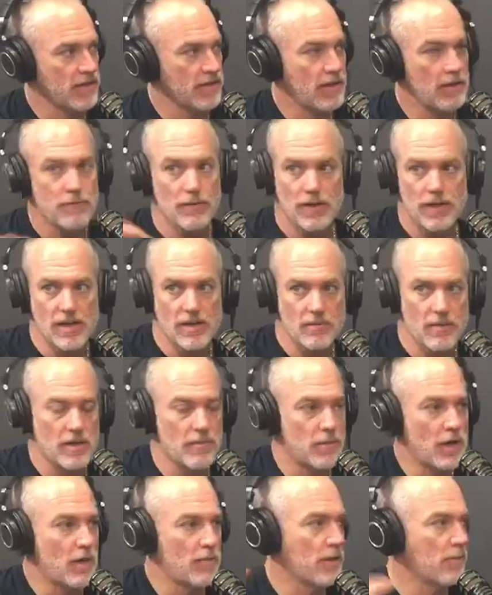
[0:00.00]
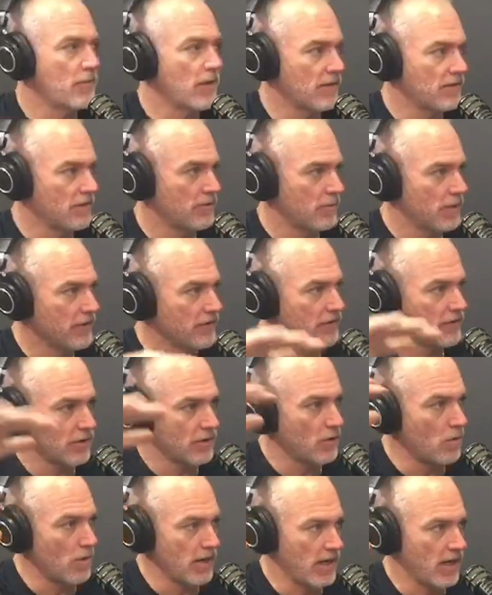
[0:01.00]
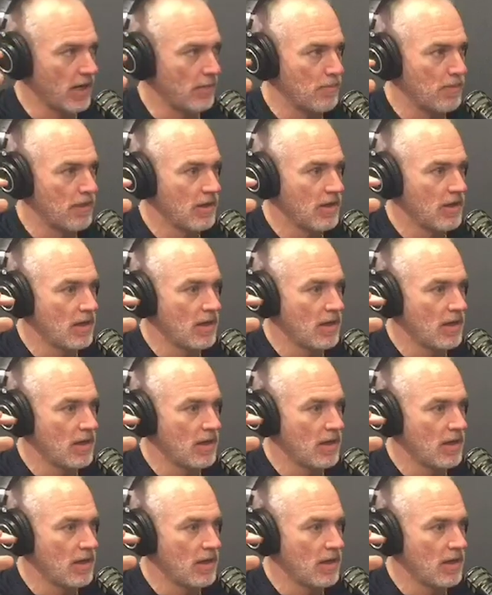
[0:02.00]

and definitely in property prices are going up,